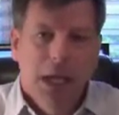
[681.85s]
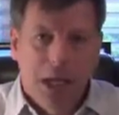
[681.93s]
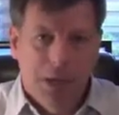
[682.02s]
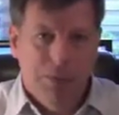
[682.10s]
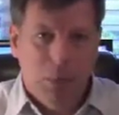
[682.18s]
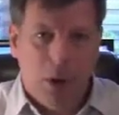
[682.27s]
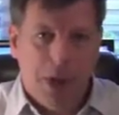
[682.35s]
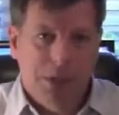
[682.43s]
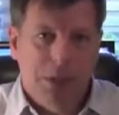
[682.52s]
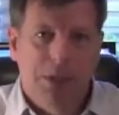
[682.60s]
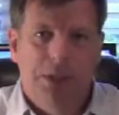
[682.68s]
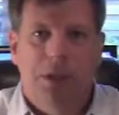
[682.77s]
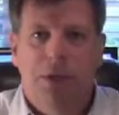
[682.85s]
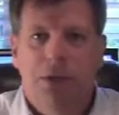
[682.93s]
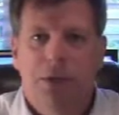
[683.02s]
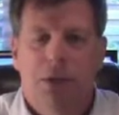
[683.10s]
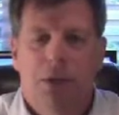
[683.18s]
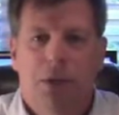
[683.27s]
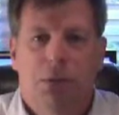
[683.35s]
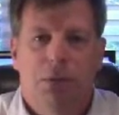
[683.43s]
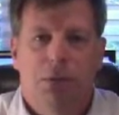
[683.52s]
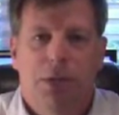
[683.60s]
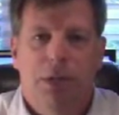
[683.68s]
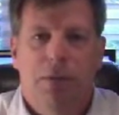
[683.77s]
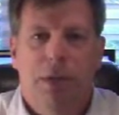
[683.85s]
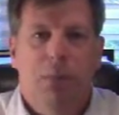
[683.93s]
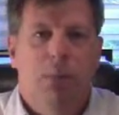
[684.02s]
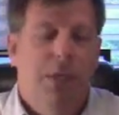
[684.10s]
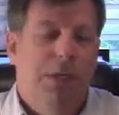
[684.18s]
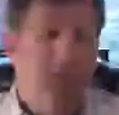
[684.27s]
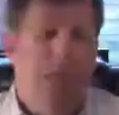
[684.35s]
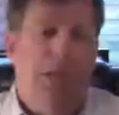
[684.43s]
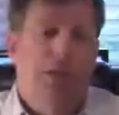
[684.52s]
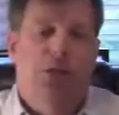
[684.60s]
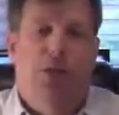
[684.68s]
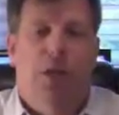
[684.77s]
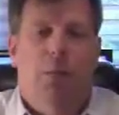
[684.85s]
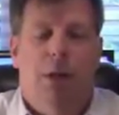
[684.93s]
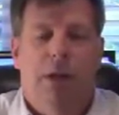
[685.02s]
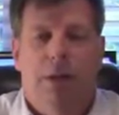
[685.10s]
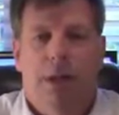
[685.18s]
If you're watching this on Newsletter Guru TV, please click the share button.